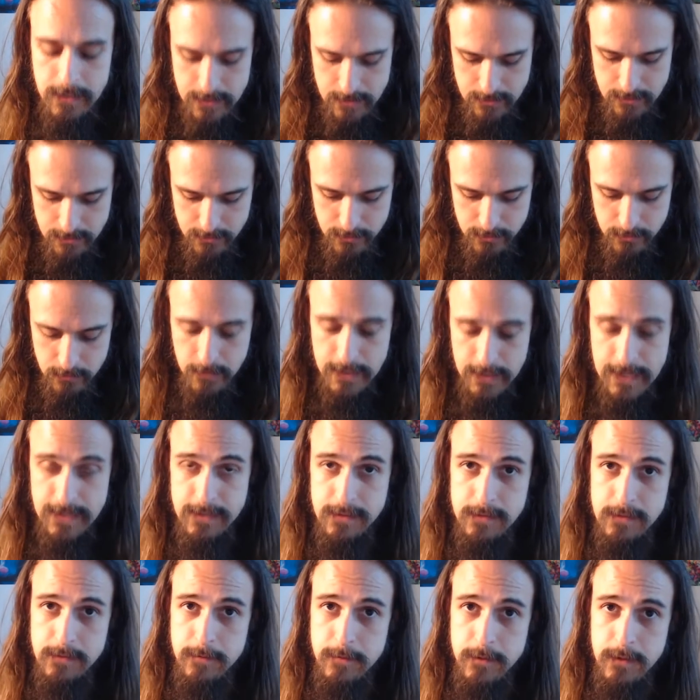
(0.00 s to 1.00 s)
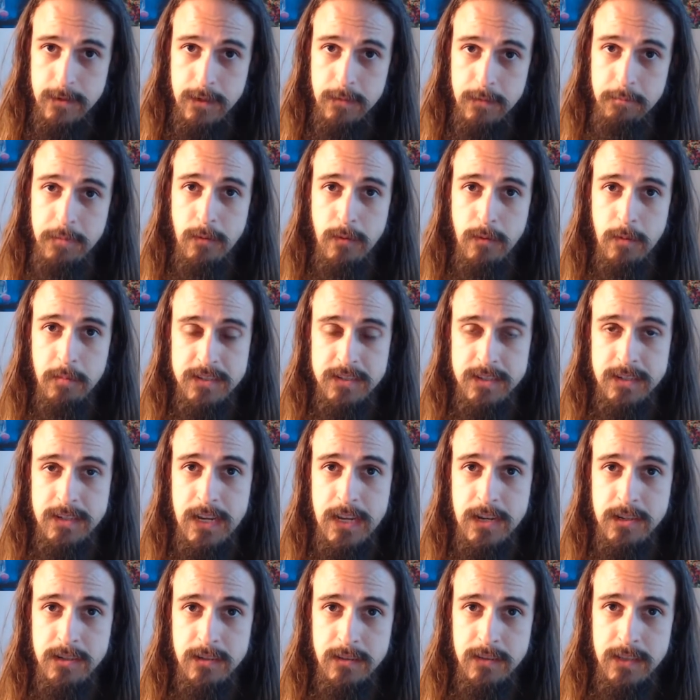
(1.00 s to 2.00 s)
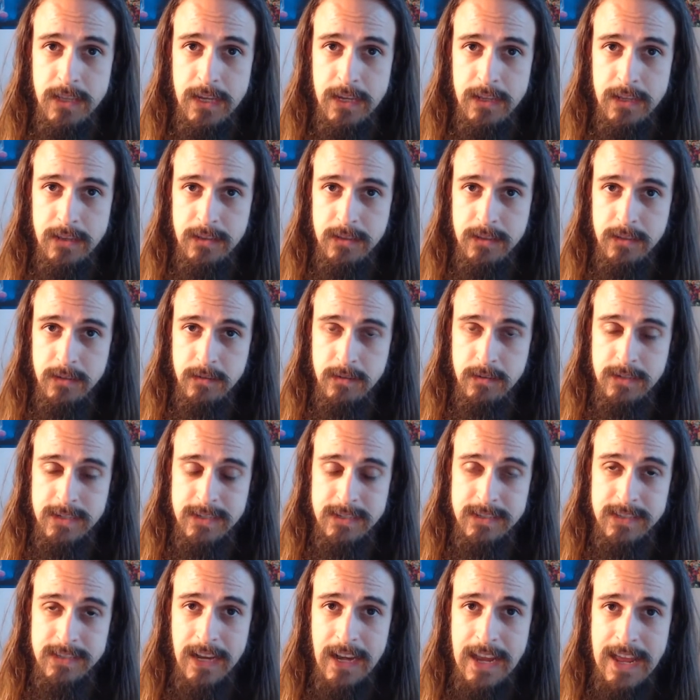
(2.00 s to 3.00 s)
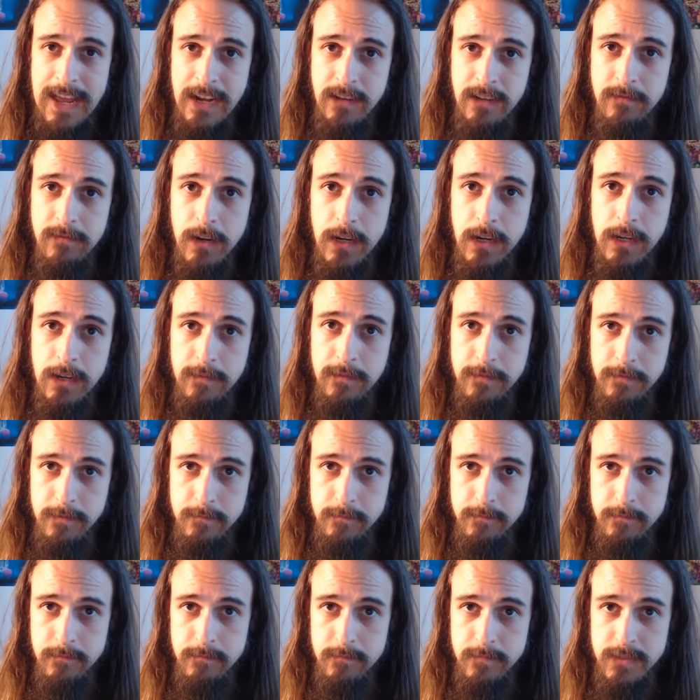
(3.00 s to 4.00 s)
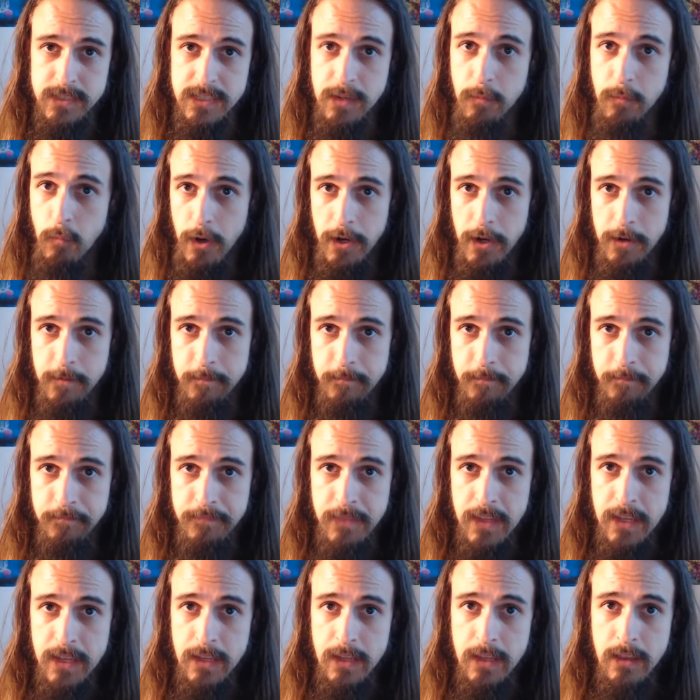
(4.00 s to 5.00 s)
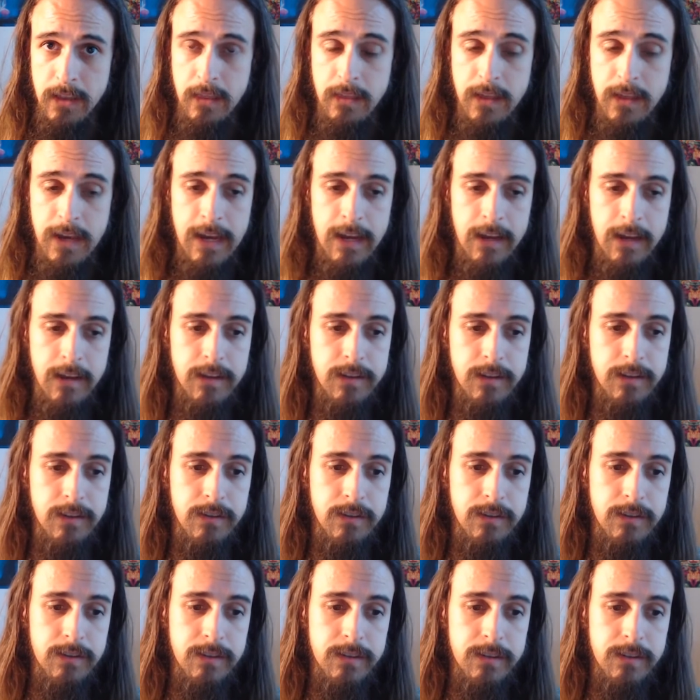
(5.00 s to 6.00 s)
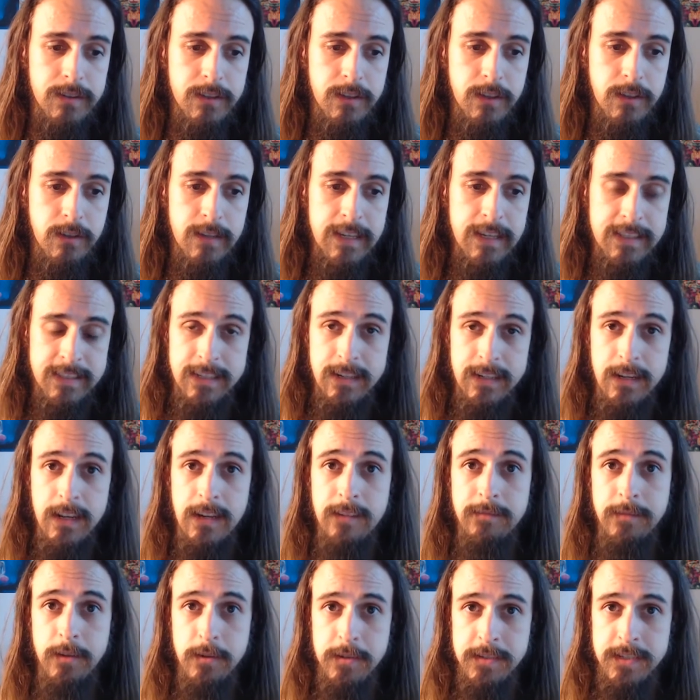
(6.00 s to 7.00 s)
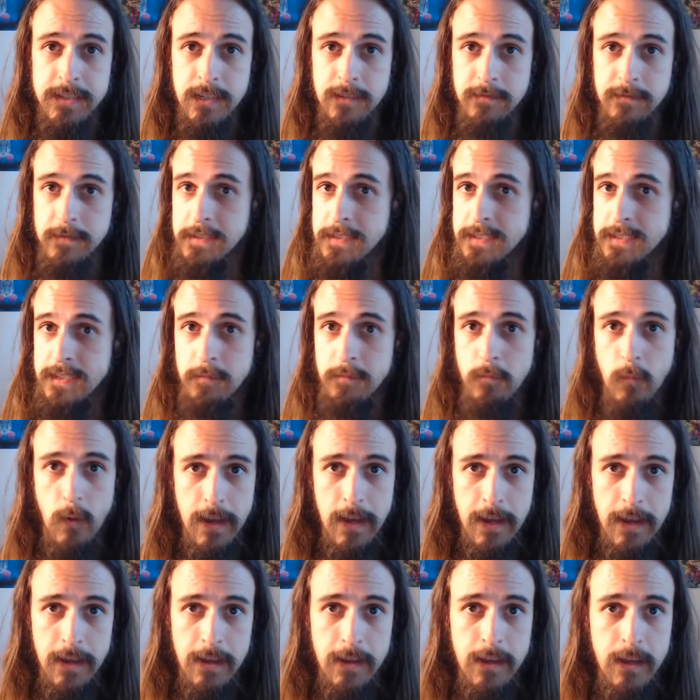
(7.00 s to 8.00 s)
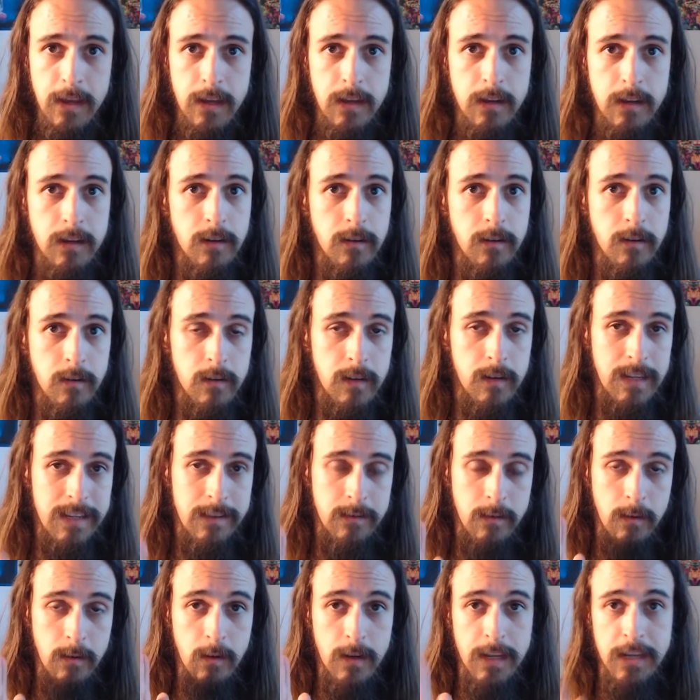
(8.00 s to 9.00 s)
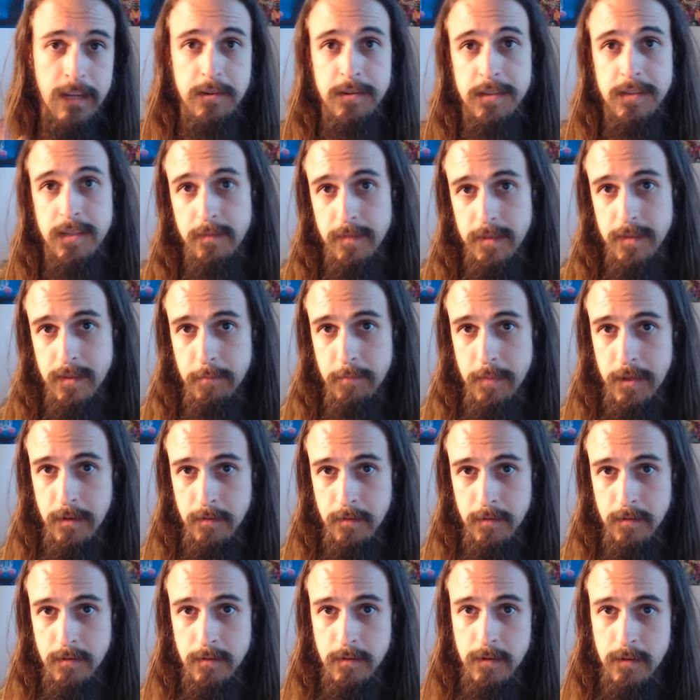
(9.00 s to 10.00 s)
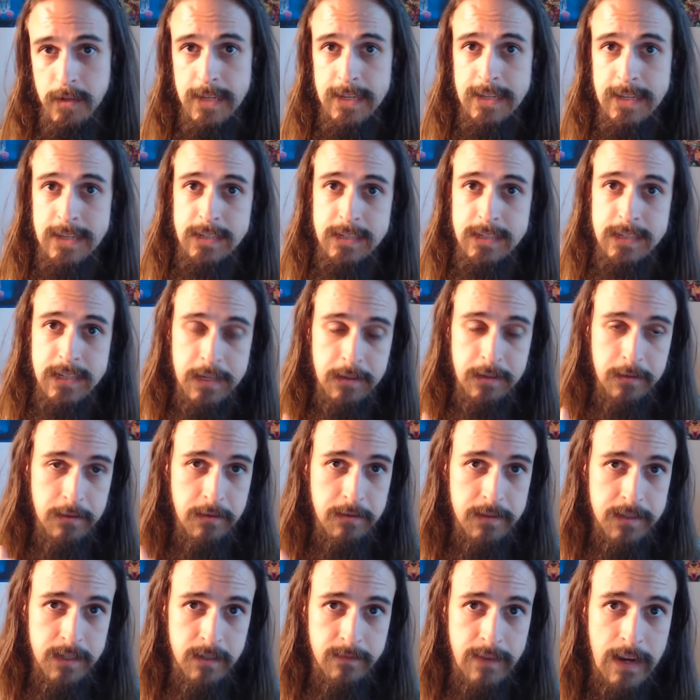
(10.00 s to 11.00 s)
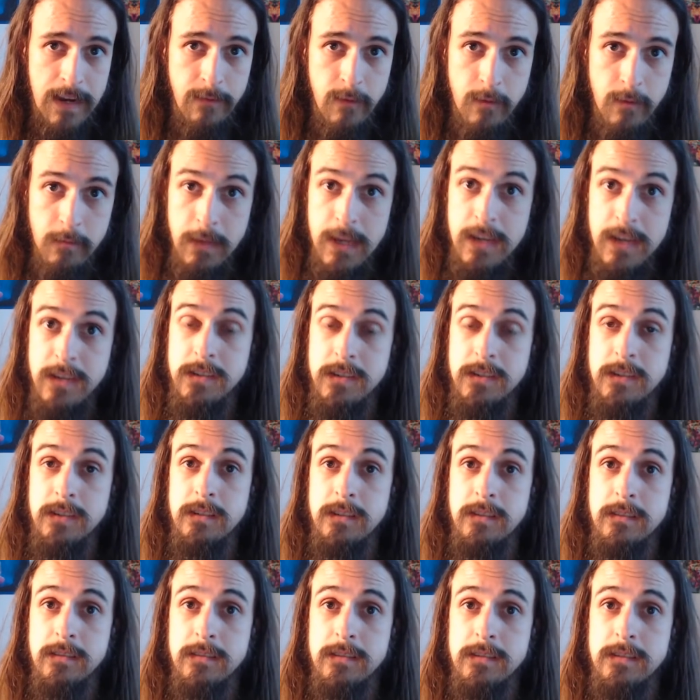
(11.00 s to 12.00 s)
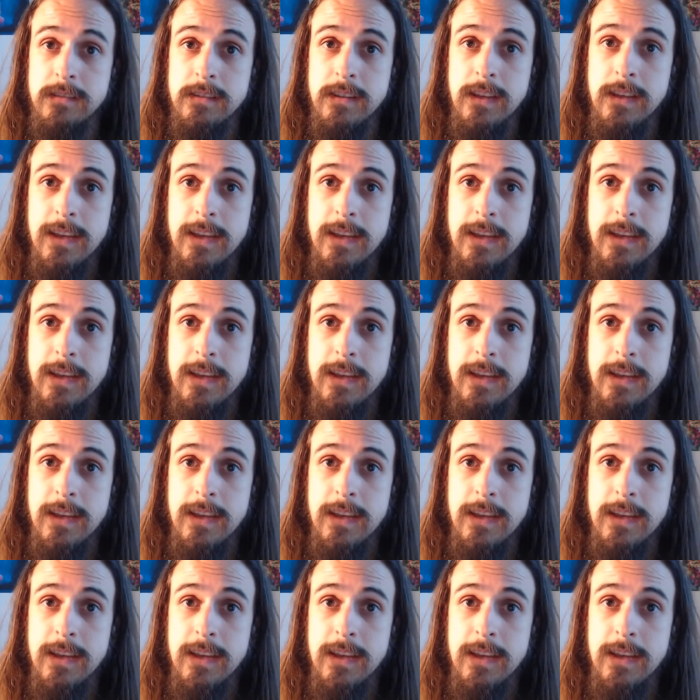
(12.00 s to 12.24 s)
So that could be a representation that there is a lack of love somewhere, that you get to love yourself in some way, or either look at yourself in the mirror, tell yourself affirmations,